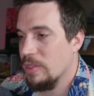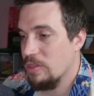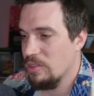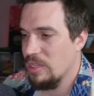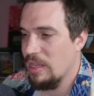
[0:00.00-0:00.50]

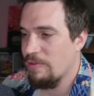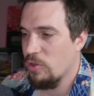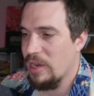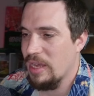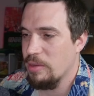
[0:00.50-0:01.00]
So you see, they've
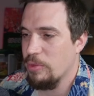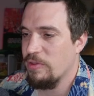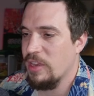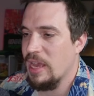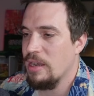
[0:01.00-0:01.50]
already had to
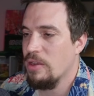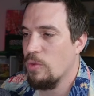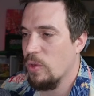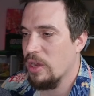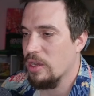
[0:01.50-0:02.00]
move again.
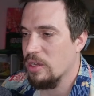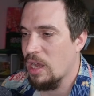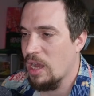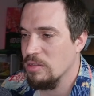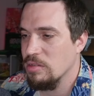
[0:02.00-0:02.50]
We're going to
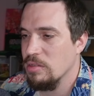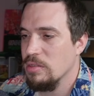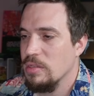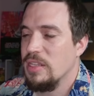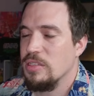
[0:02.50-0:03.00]

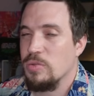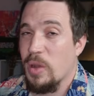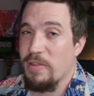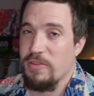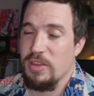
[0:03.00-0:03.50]
castle. This is
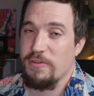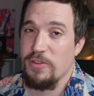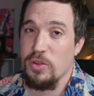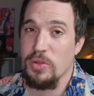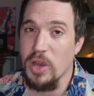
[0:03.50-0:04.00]
one of the
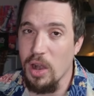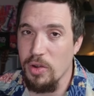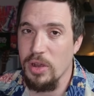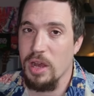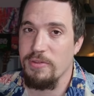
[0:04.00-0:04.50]
few
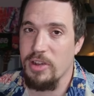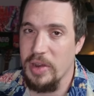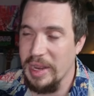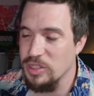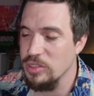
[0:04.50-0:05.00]
Caro Kann
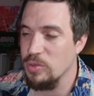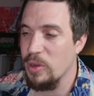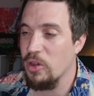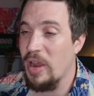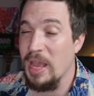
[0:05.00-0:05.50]
variations where
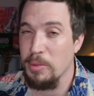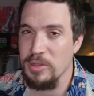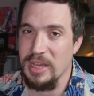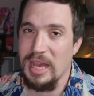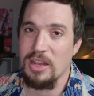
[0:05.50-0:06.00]
you're able
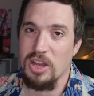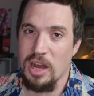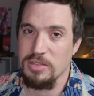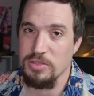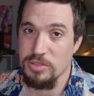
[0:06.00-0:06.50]
to get
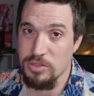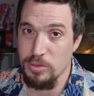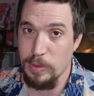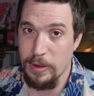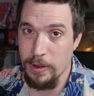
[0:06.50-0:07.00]
castled
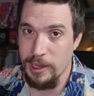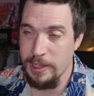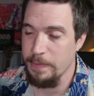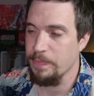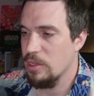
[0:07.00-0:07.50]
super
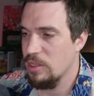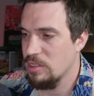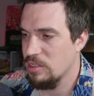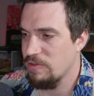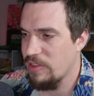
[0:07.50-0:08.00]
early. So
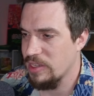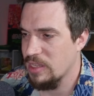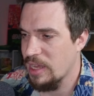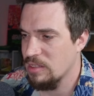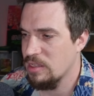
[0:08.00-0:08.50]
this is
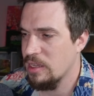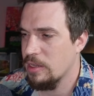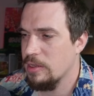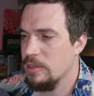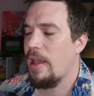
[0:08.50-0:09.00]

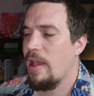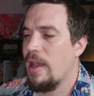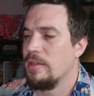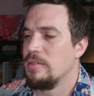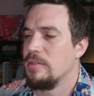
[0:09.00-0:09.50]
fantastic.
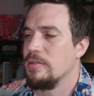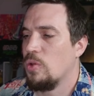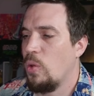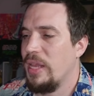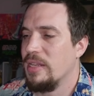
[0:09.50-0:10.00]
And
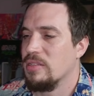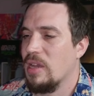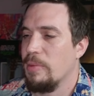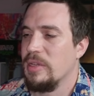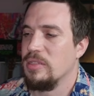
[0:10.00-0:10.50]
queen is
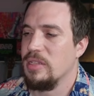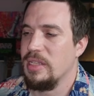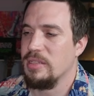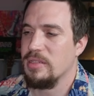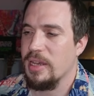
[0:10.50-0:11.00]
coming to
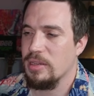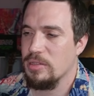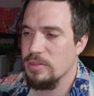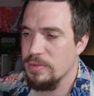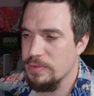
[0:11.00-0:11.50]

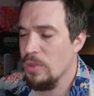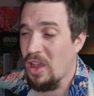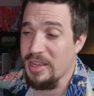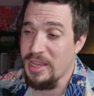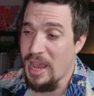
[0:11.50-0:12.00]
d6.
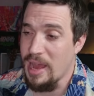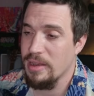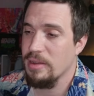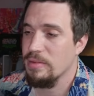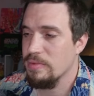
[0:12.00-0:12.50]
Not yet.